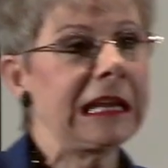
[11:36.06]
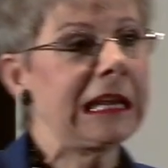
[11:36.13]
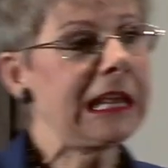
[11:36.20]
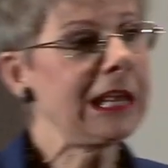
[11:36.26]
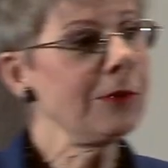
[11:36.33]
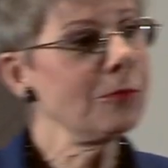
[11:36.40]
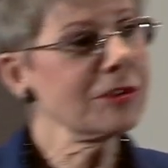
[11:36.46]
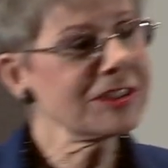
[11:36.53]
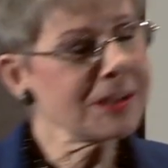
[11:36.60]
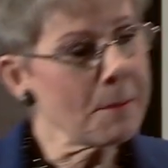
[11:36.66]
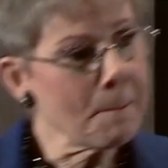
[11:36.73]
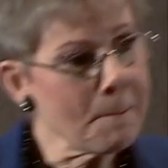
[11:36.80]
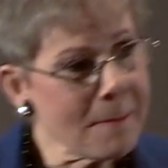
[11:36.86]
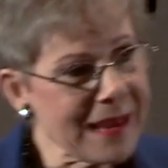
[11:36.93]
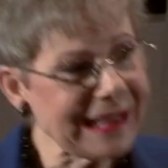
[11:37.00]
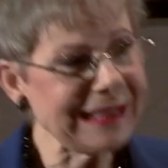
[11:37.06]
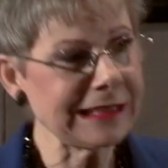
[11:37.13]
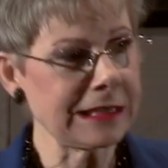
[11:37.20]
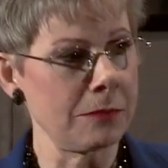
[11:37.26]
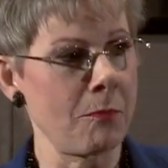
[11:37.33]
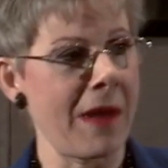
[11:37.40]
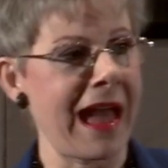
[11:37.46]
He was a
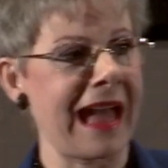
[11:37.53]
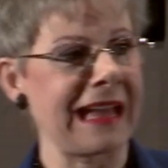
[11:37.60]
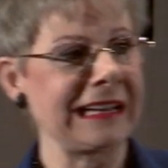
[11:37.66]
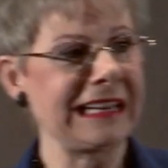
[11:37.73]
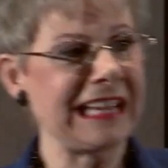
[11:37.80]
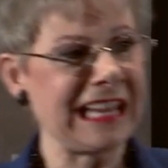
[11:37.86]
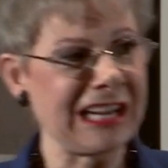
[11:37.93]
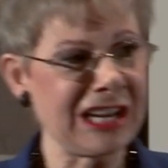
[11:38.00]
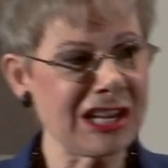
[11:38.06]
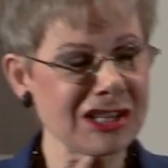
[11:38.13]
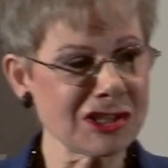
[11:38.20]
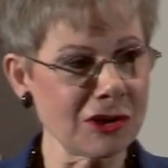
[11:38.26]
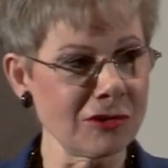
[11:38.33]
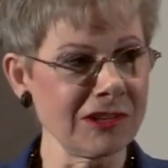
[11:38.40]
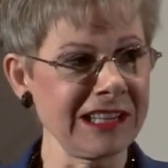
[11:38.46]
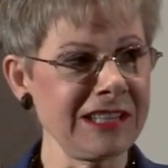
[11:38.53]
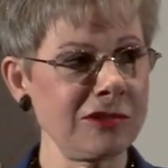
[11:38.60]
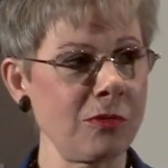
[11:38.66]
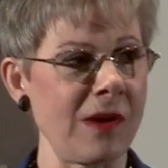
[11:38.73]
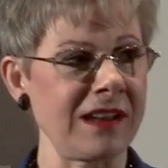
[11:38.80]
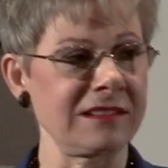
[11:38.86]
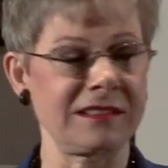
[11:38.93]
milkman in his early
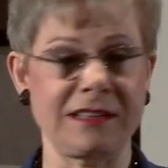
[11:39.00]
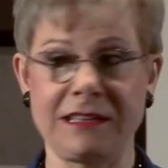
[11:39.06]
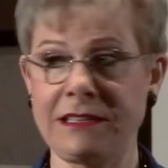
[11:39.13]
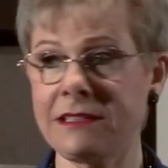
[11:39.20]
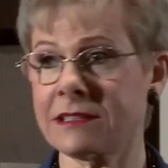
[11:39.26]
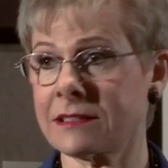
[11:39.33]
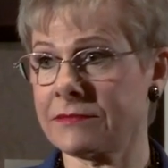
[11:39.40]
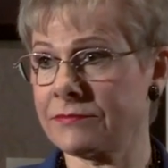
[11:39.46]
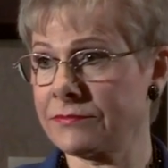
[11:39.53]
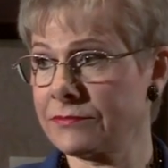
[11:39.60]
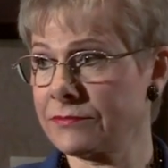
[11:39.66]
twenties.